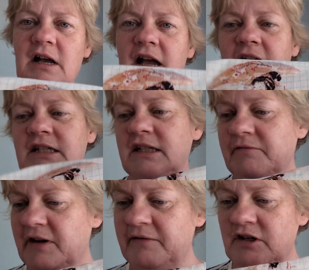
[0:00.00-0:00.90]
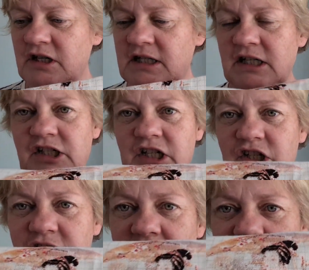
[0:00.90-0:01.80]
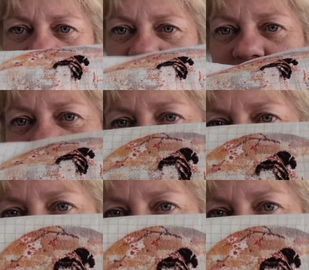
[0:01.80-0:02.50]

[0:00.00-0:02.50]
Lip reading: I added in 500 stitches just the other few days